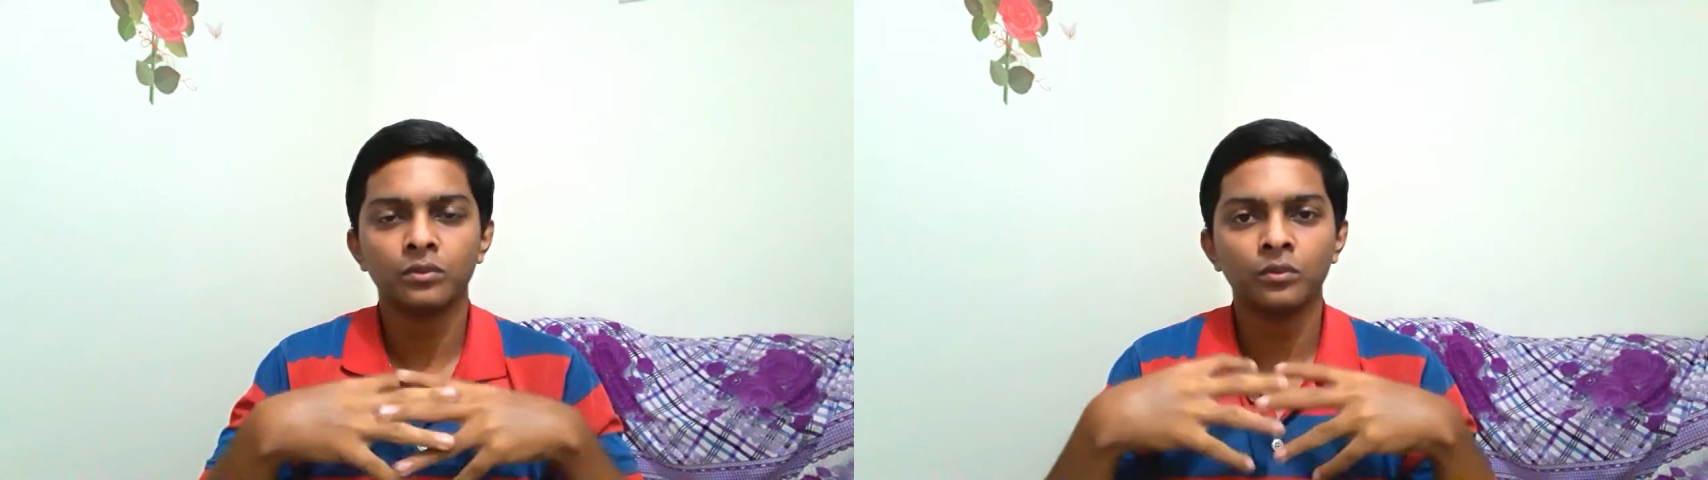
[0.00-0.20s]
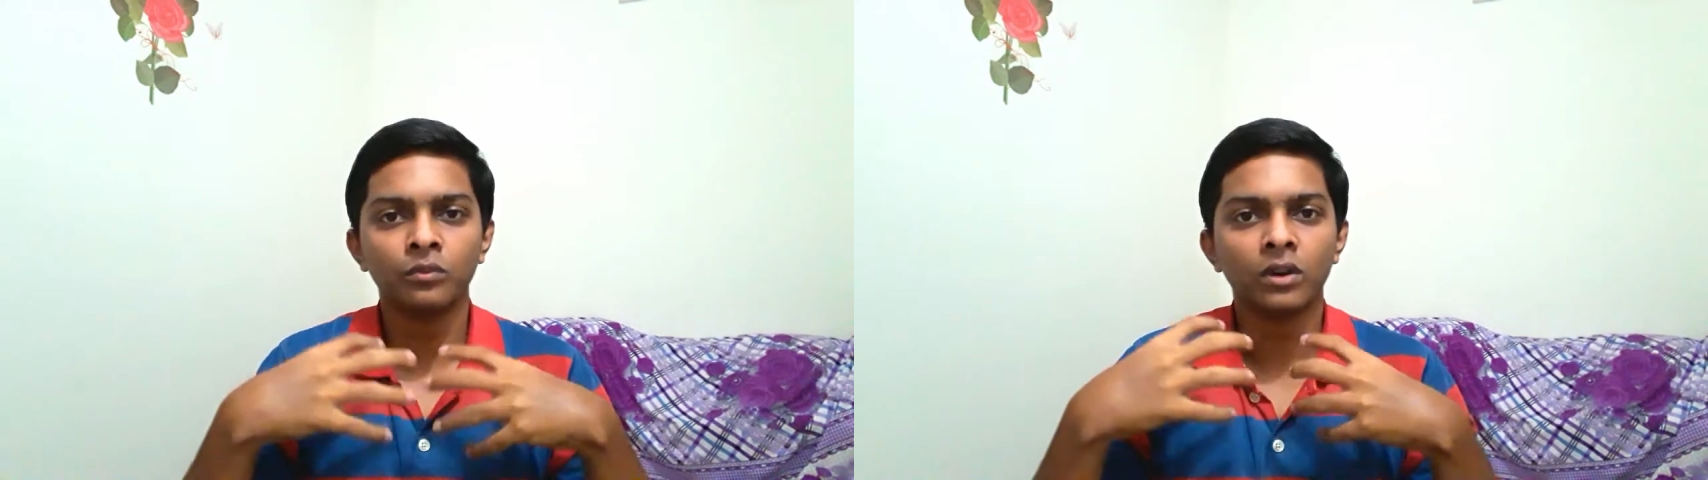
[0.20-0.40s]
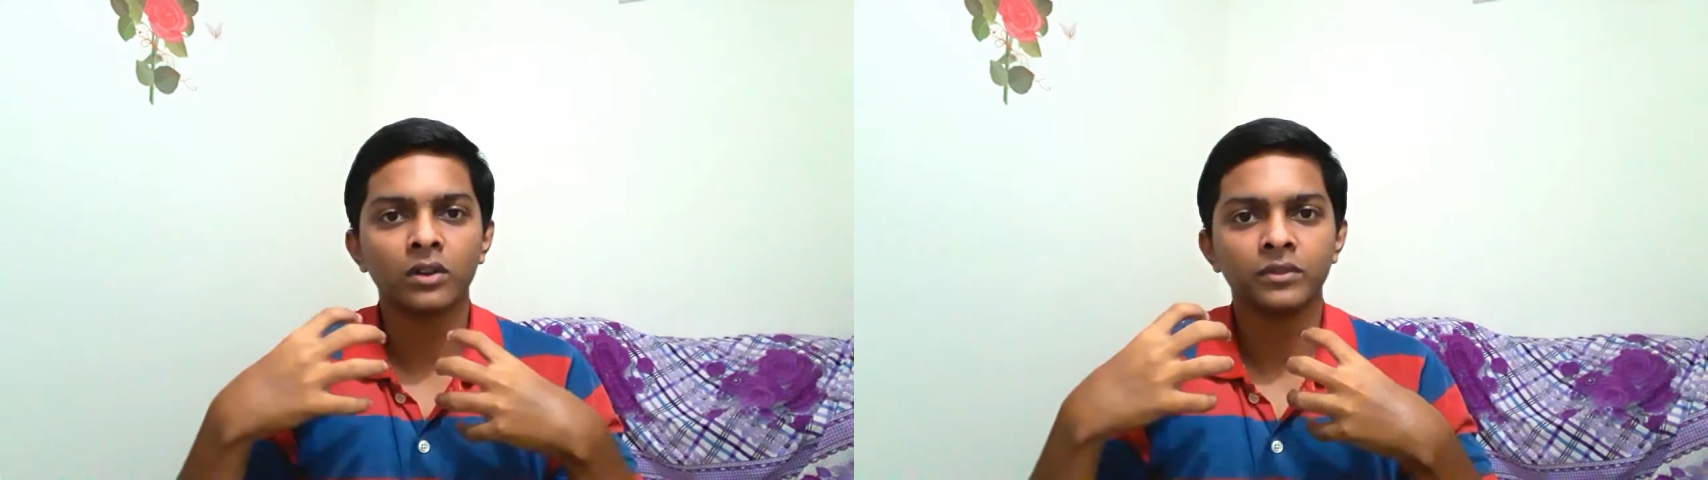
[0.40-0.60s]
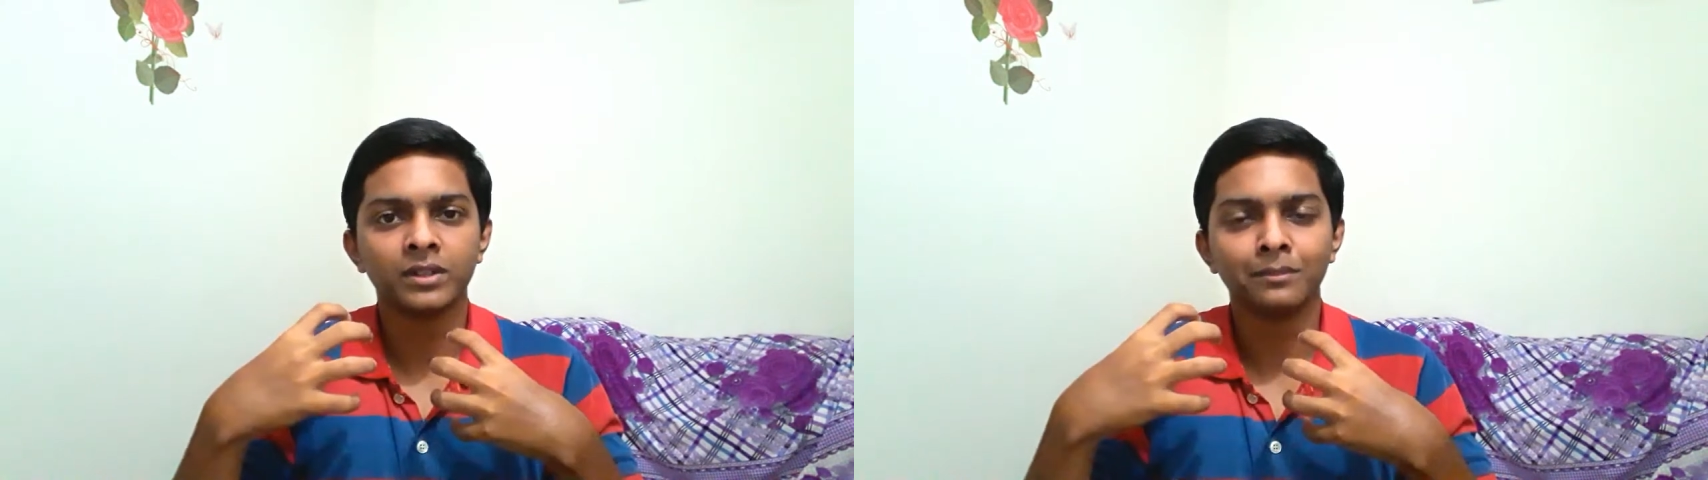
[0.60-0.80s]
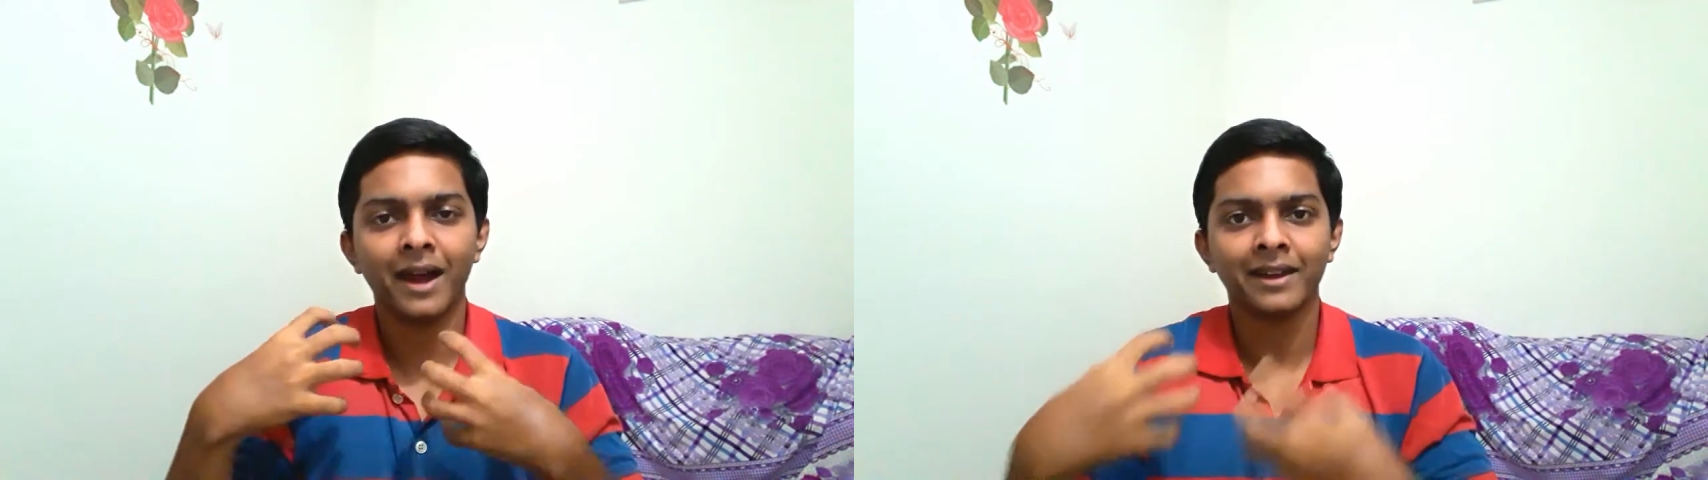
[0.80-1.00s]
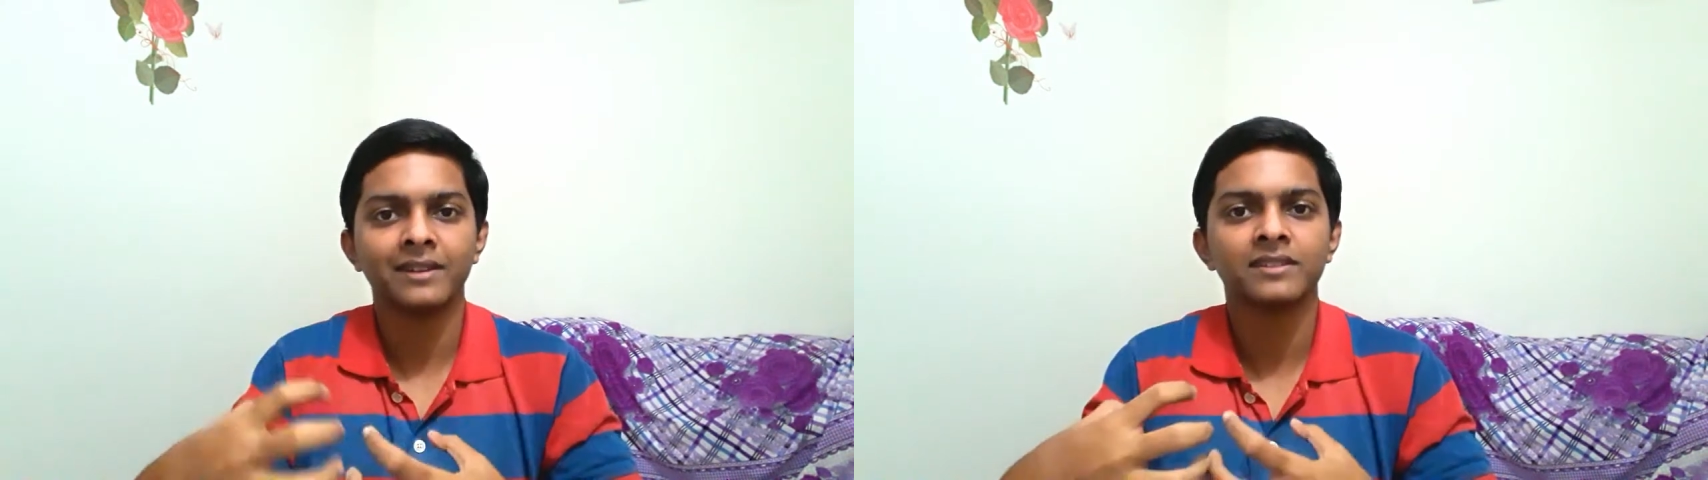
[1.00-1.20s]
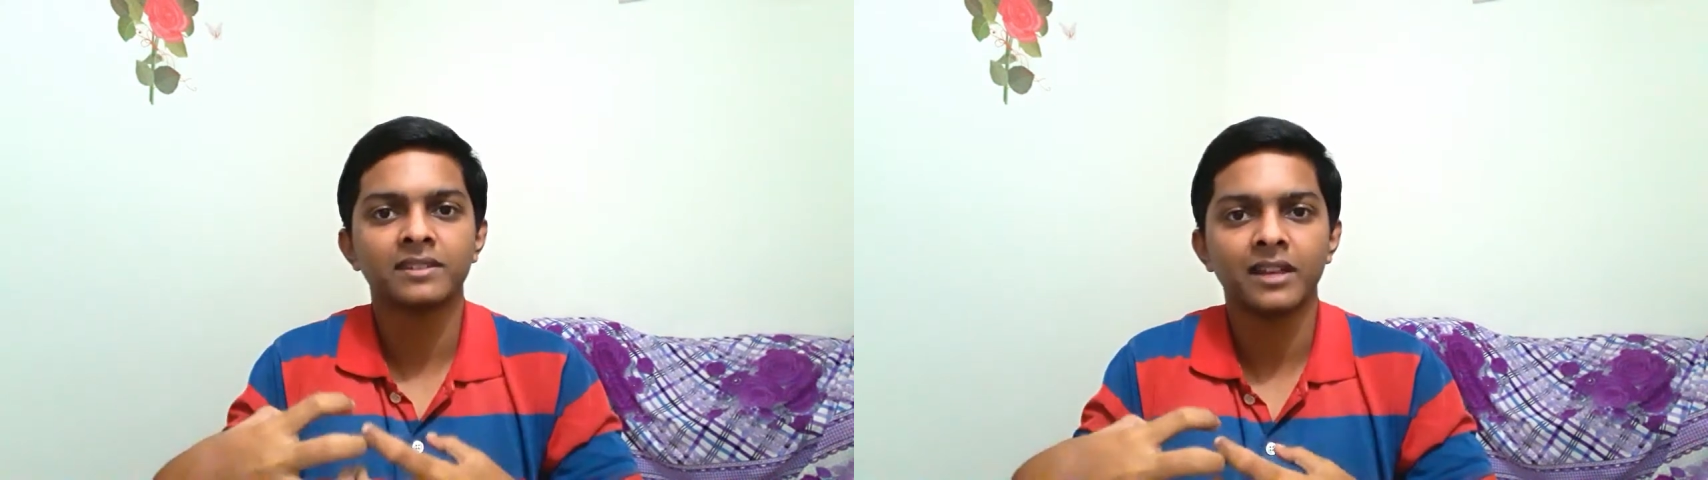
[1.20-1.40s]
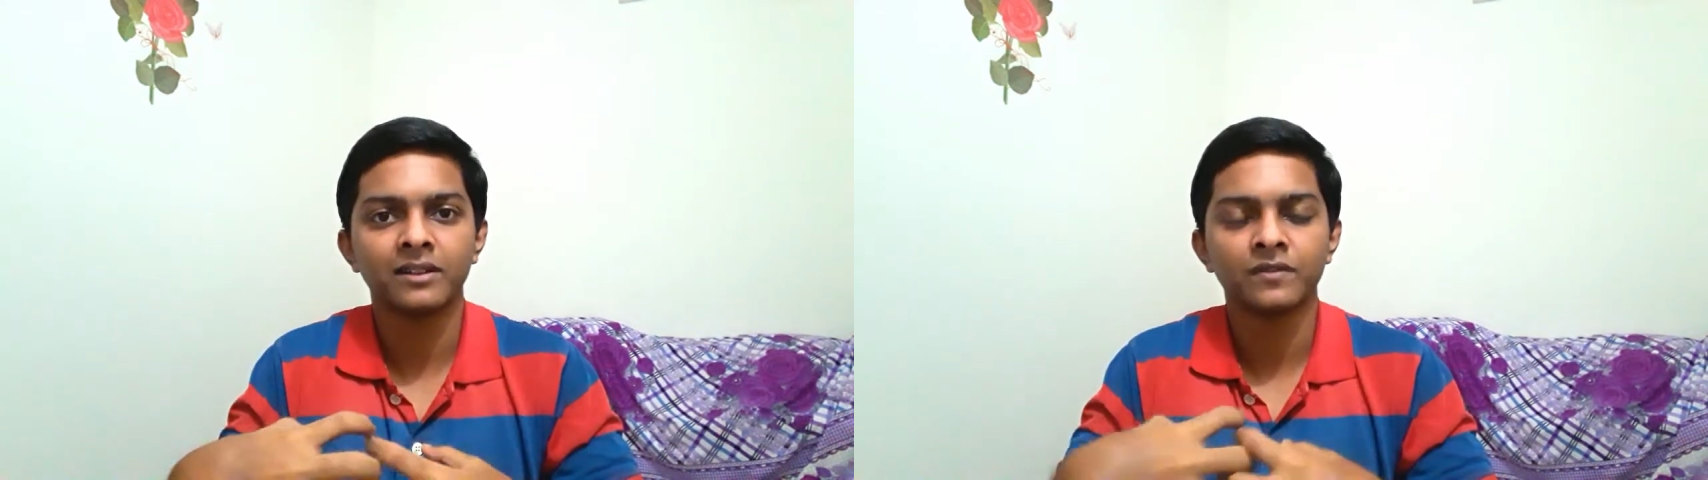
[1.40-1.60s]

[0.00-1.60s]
to work with the backend side